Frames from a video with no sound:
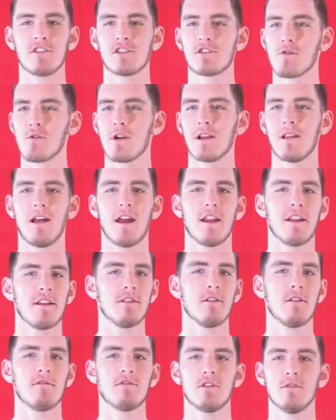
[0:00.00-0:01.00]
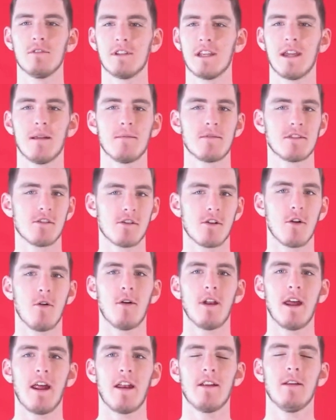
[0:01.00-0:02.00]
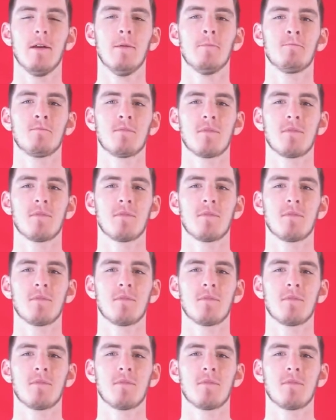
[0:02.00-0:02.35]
a storyline and you have two teams and you're going at it.